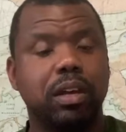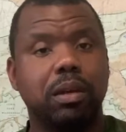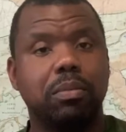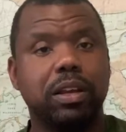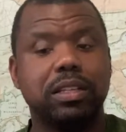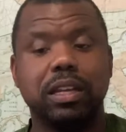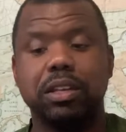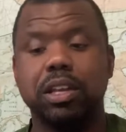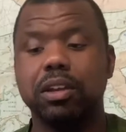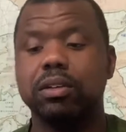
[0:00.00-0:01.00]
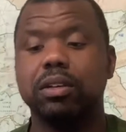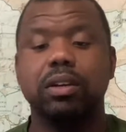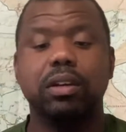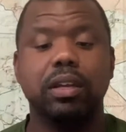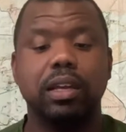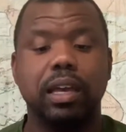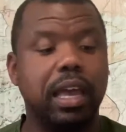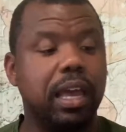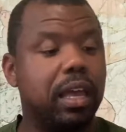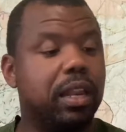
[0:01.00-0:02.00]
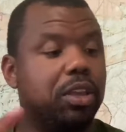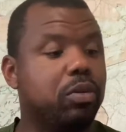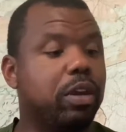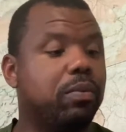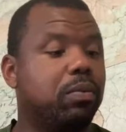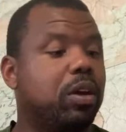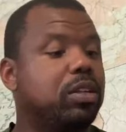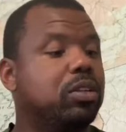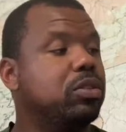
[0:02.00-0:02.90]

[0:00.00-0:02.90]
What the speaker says: it breaks down here, and you have 1,